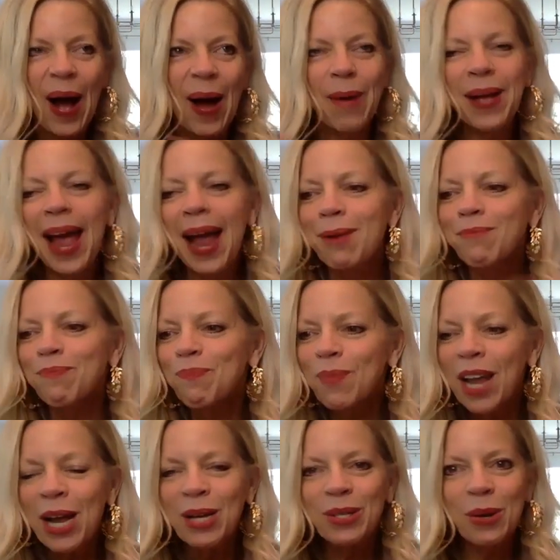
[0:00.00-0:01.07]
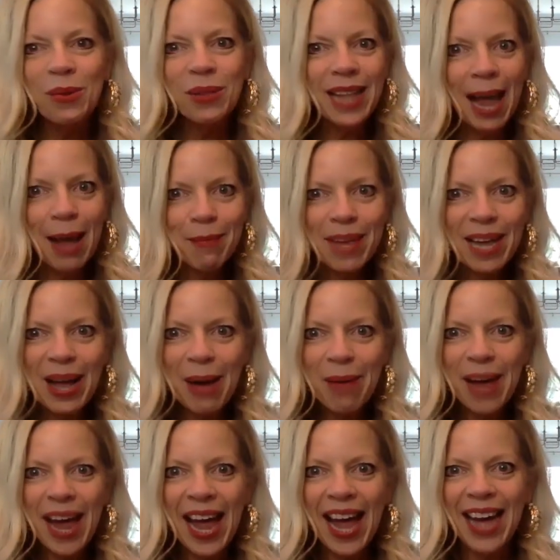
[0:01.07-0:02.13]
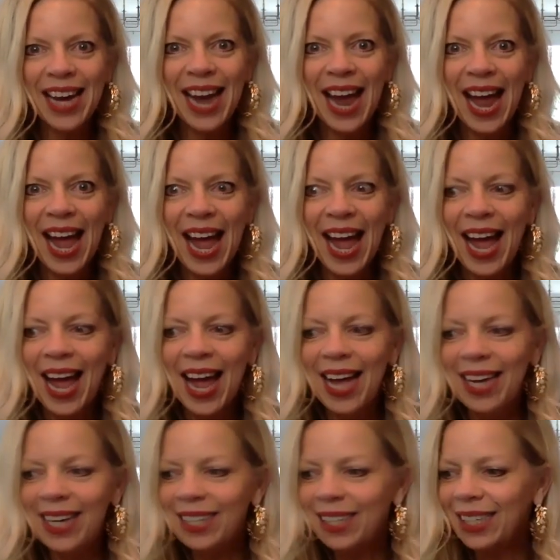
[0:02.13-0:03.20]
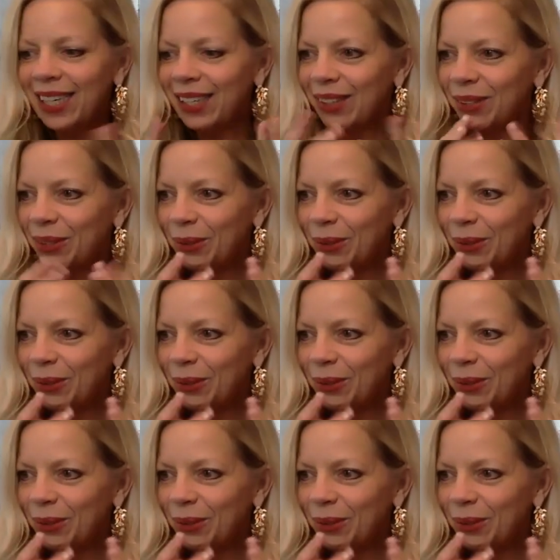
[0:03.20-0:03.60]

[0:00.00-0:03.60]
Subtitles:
Okay, so let me go ahead and,